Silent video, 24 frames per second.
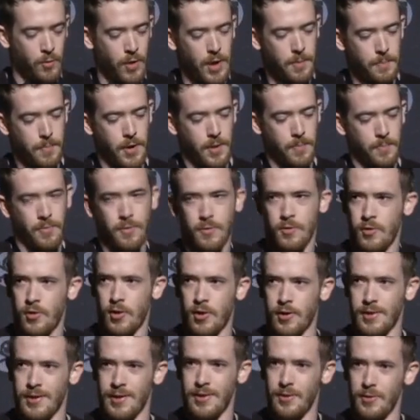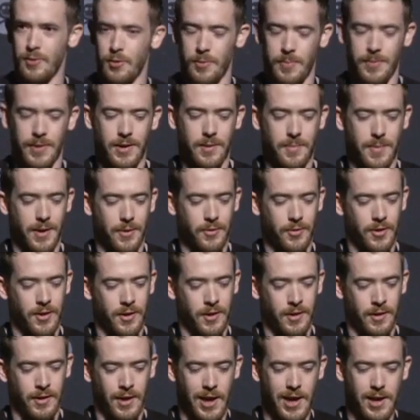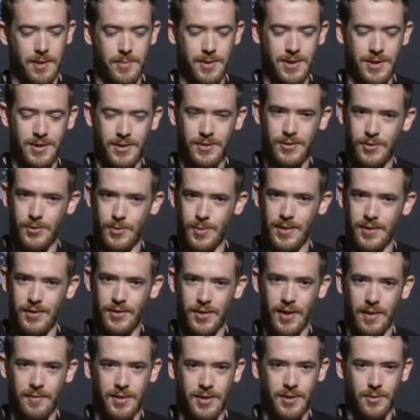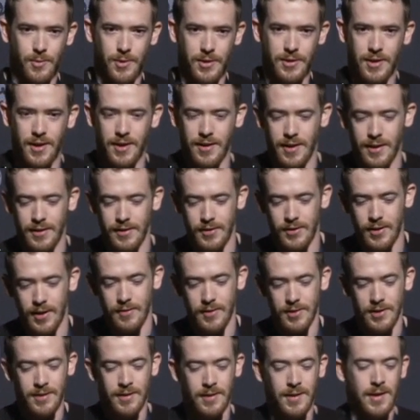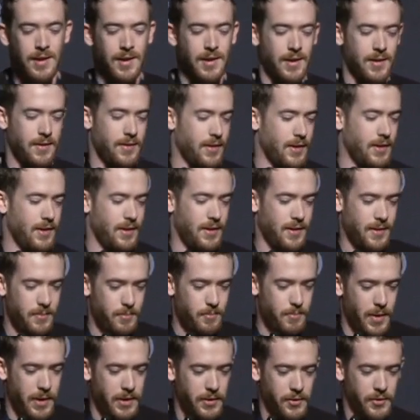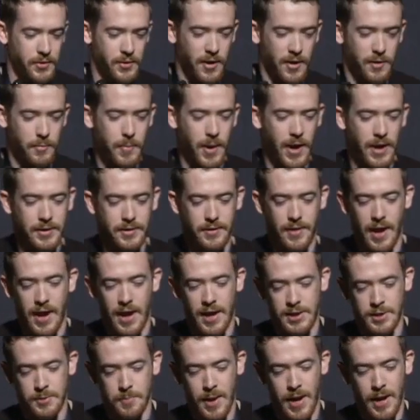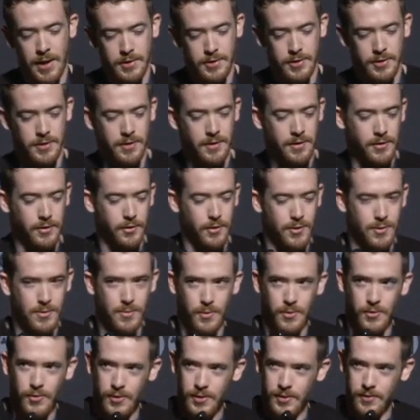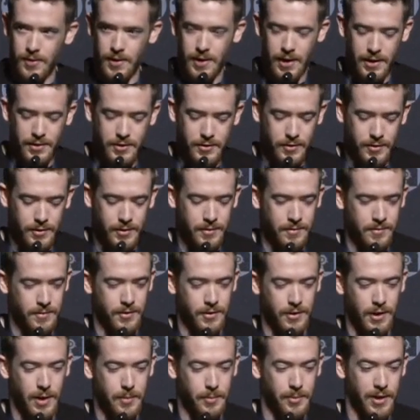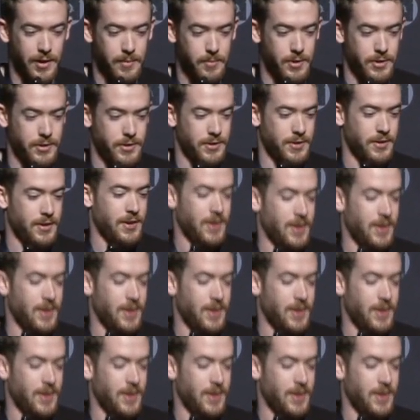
wrap up talking a little bit about the KB 287-1997, the Microsoft Pass the Hash patch, so we'll see if that actually stops that much.